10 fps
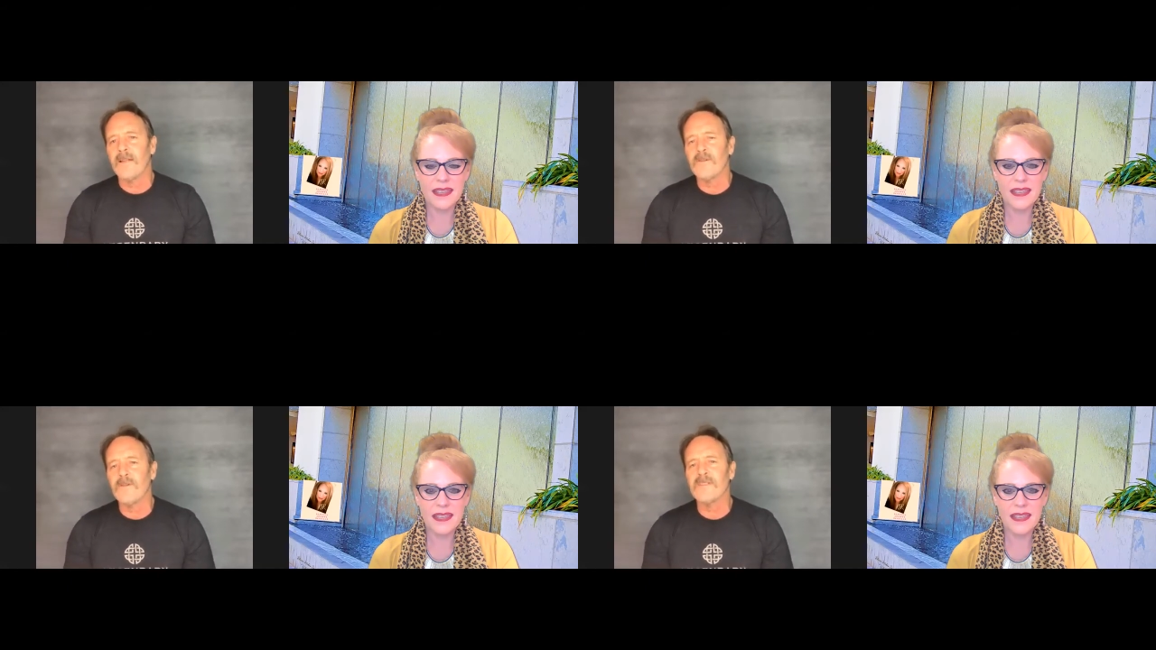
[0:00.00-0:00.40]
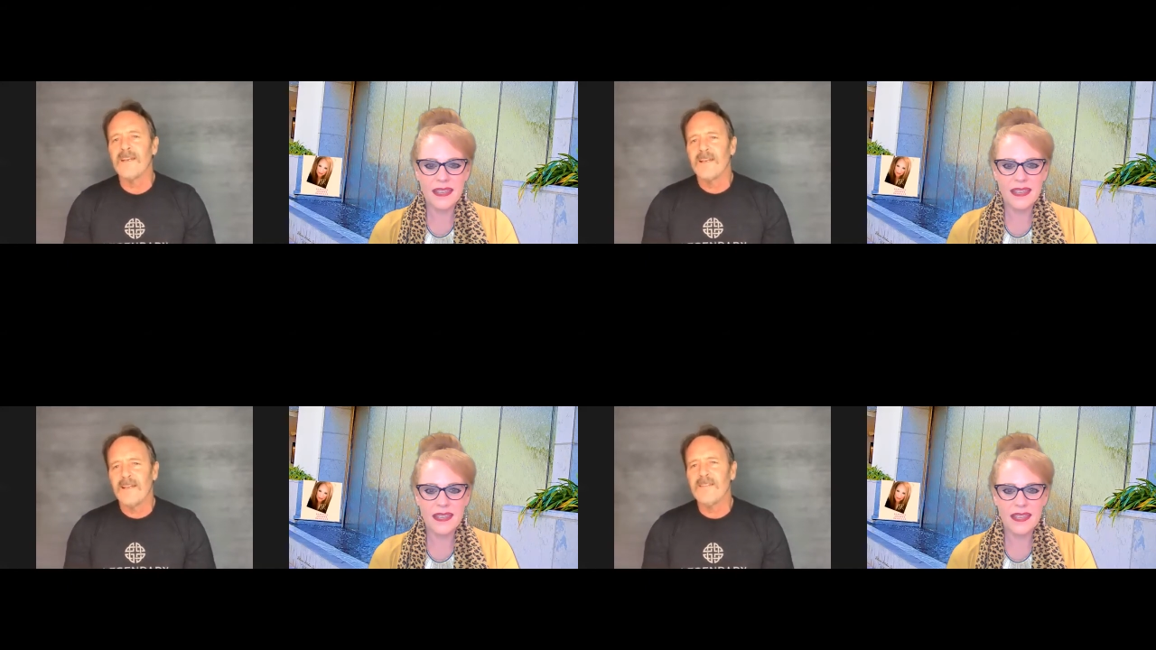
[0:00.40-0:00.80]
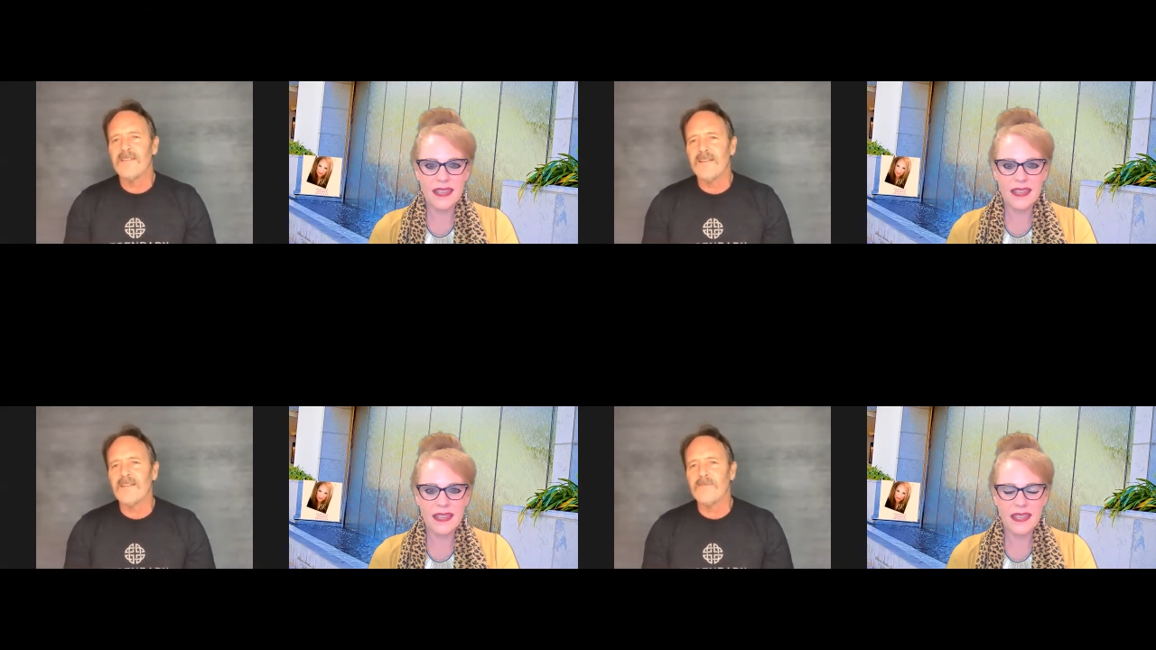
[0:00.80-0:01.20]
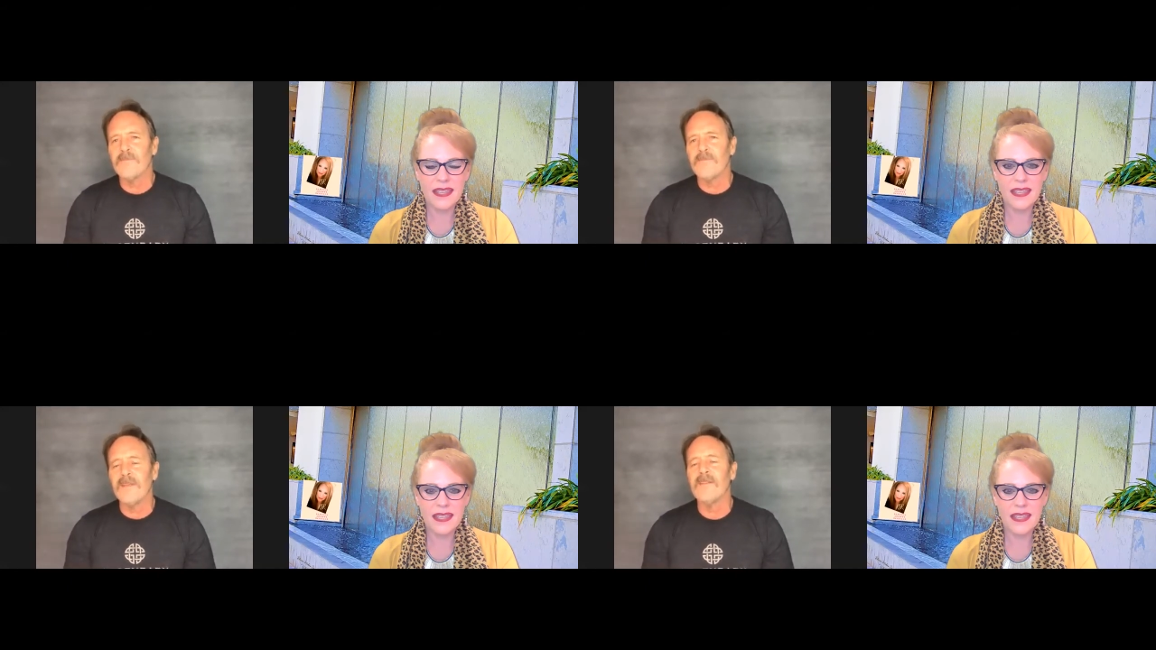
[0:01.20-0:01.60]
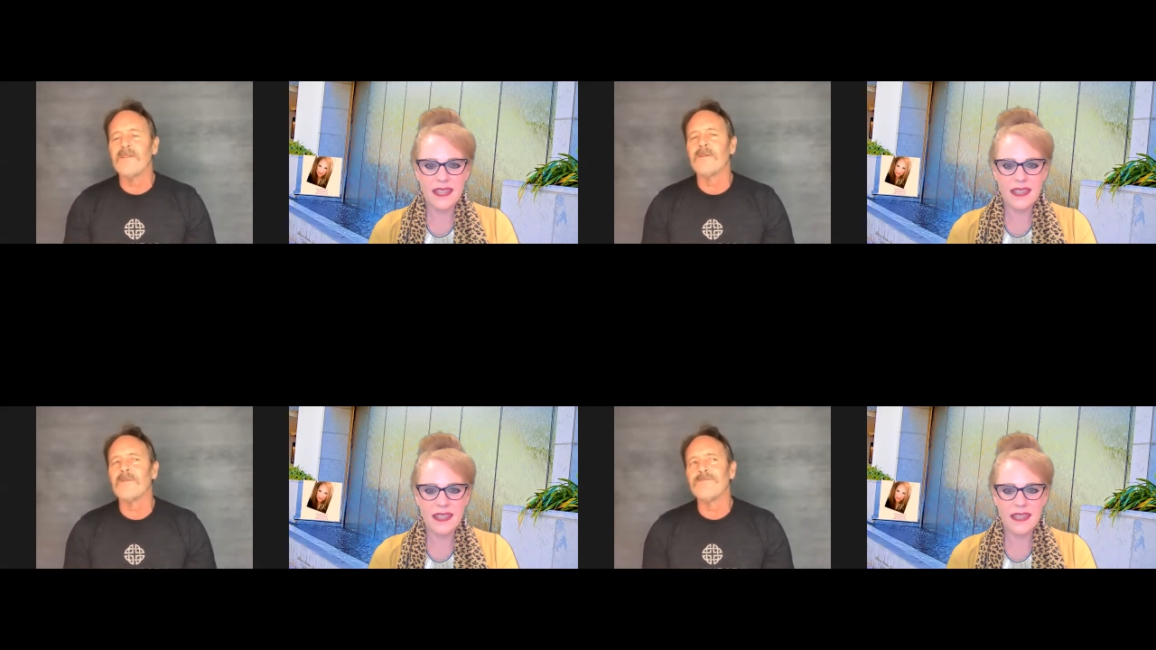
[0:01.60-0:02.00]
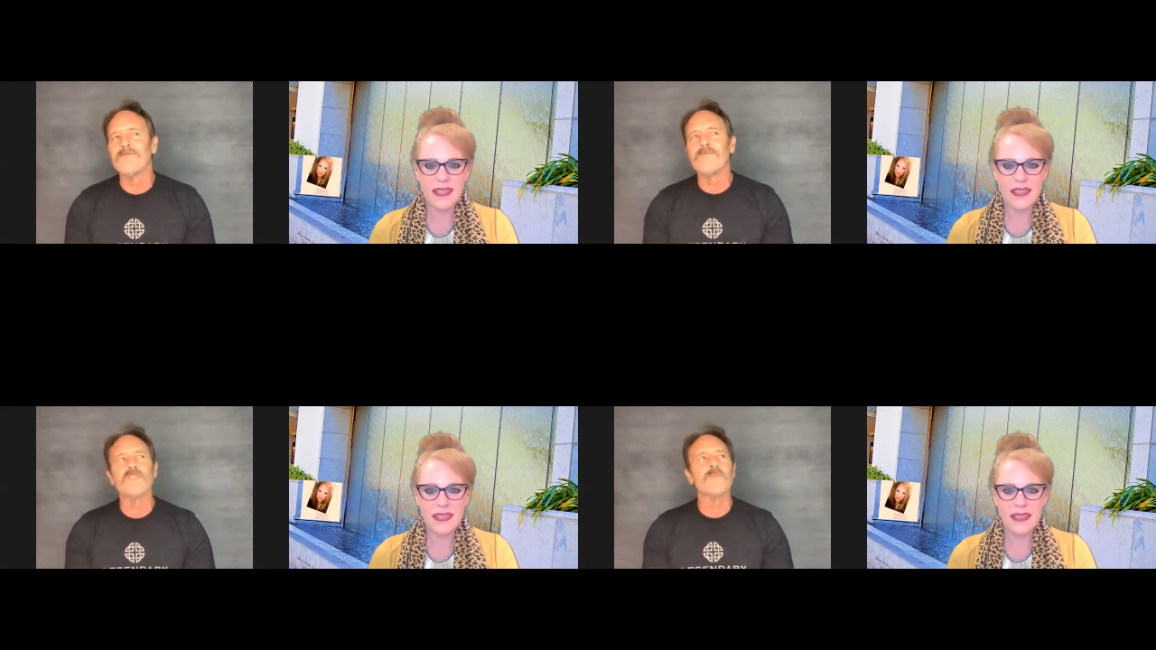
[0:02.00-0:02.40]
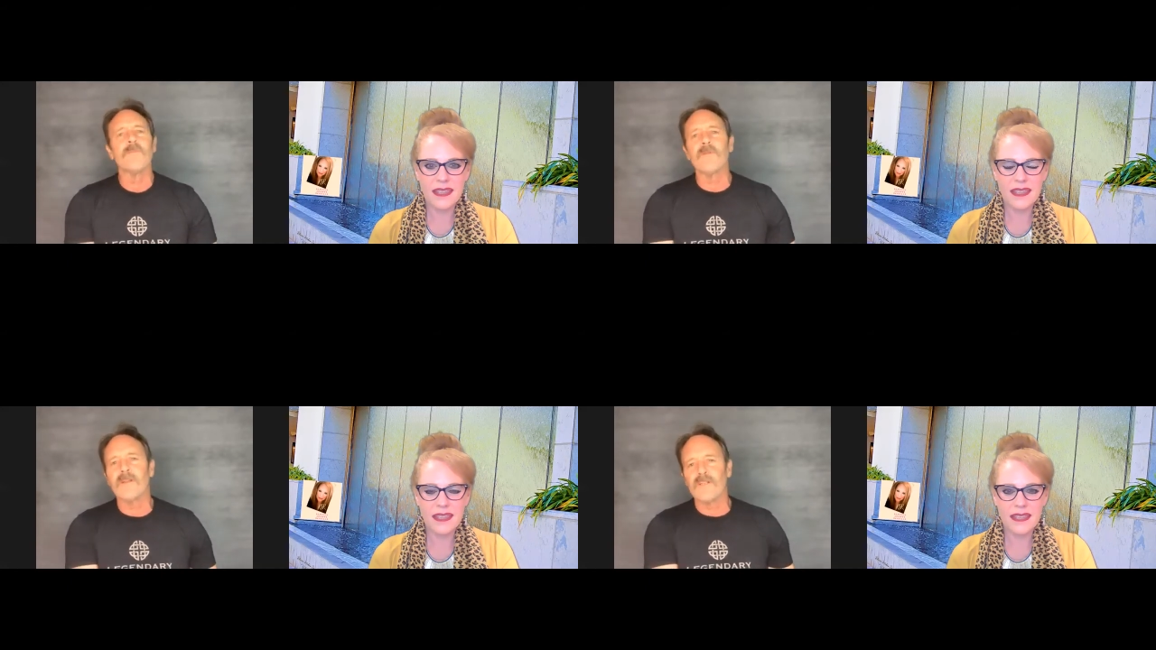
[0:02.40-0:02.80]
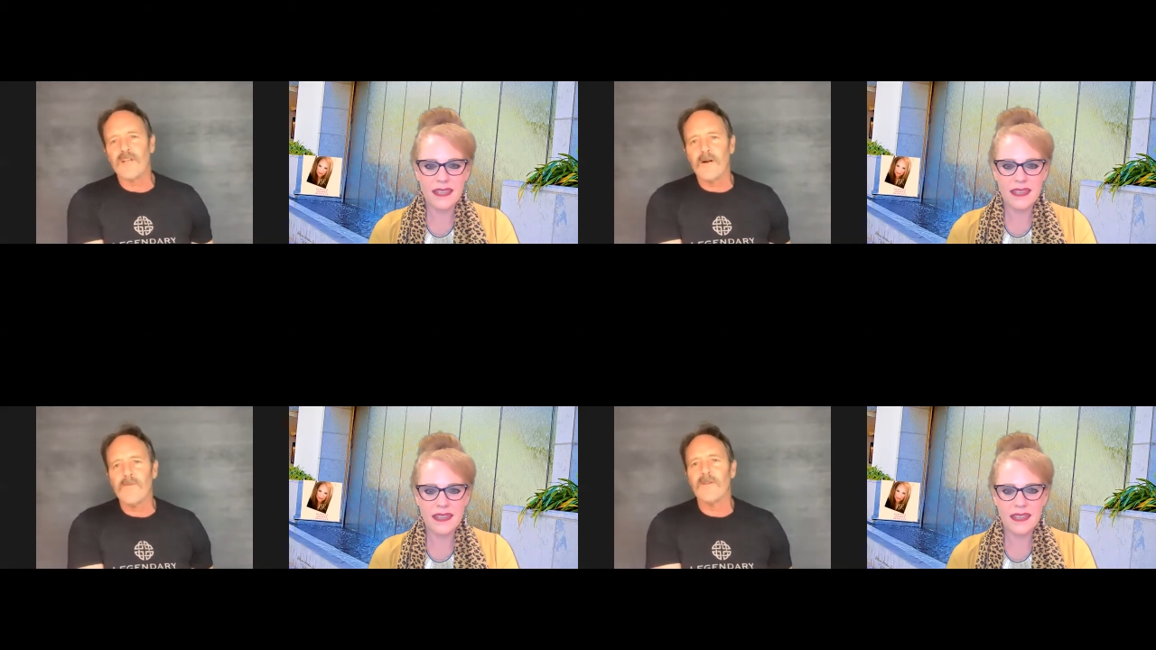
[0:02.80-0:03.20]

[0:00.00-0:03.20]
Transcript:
Speaker 1: So it's, it, it either puts people on a shelf and